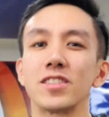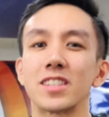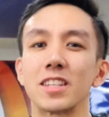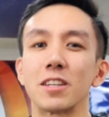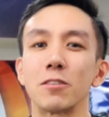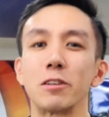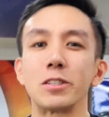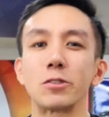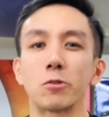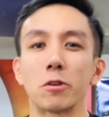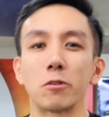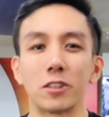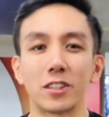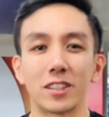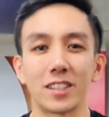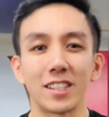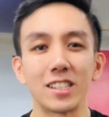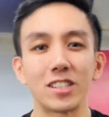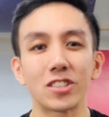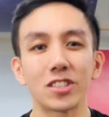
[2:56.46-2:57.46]
series with a
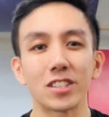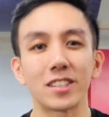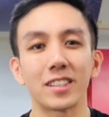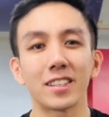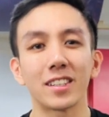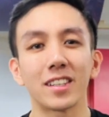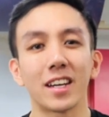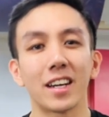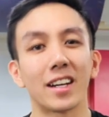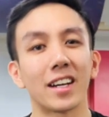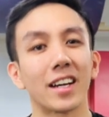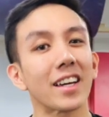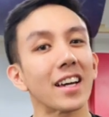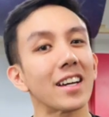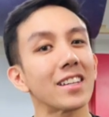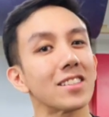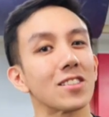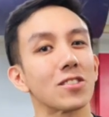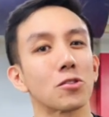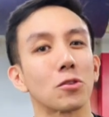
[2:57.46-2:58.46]
t-shirt, and I
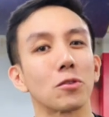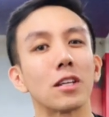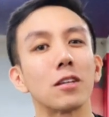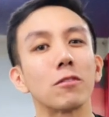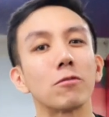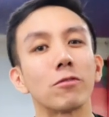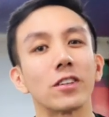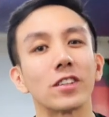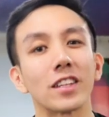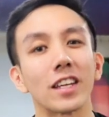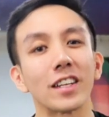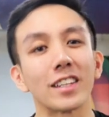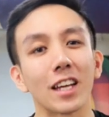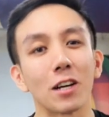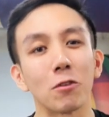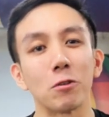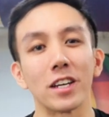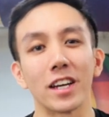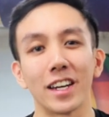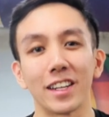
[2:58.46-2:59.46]
guess it's only fitting
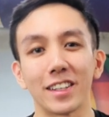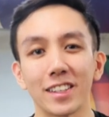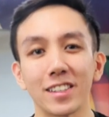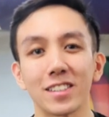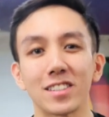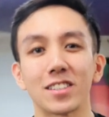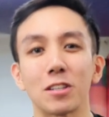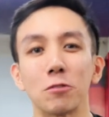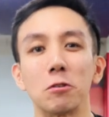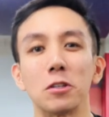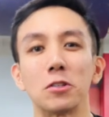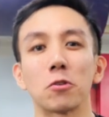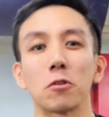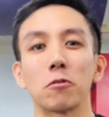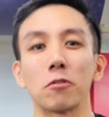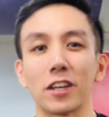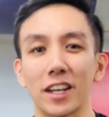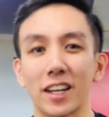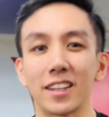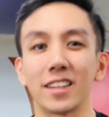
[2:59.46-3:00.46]
that we end this series
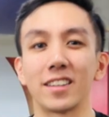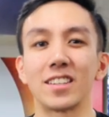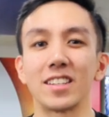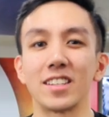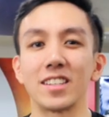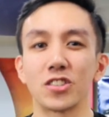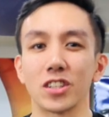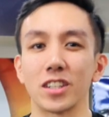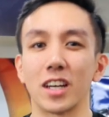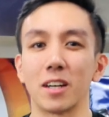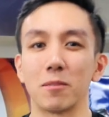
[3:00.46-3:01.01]
with another t-shirt